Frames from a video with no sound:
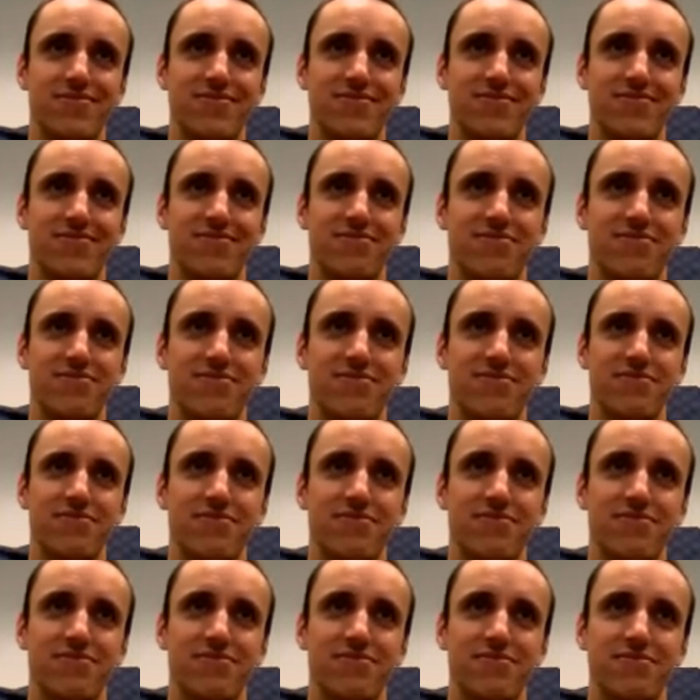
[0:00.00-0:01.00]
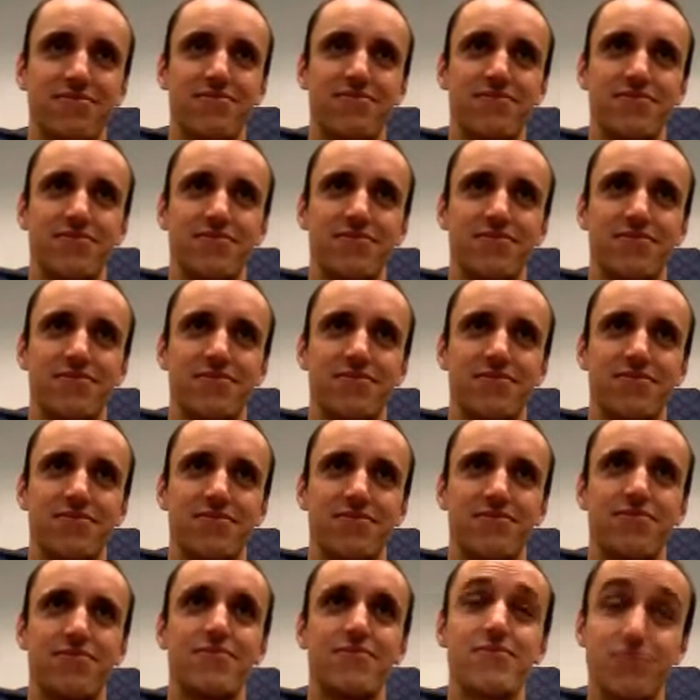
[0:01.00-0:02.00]

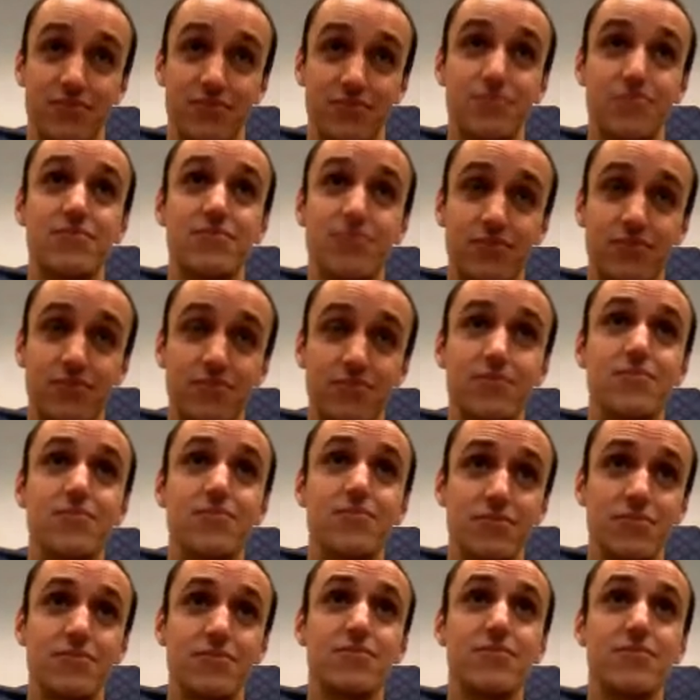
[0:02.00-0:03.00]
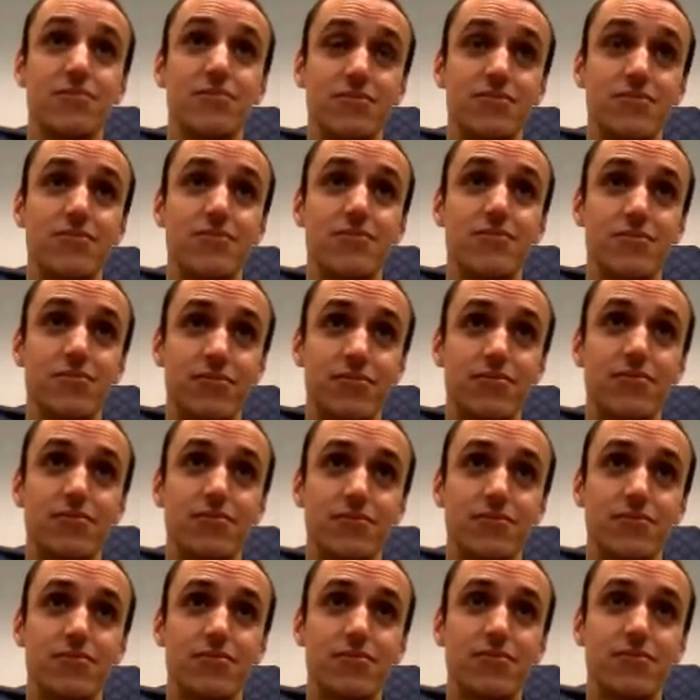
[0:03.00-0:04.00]

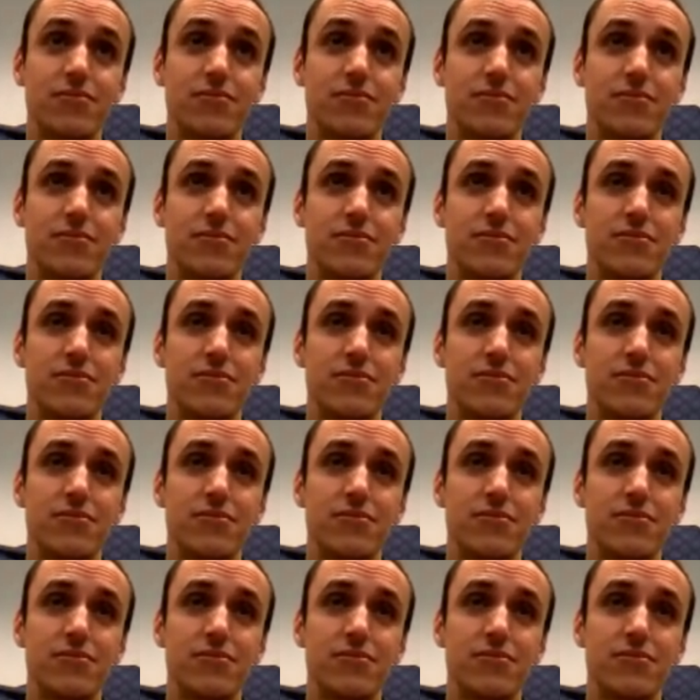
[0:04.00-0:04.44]
[no speech]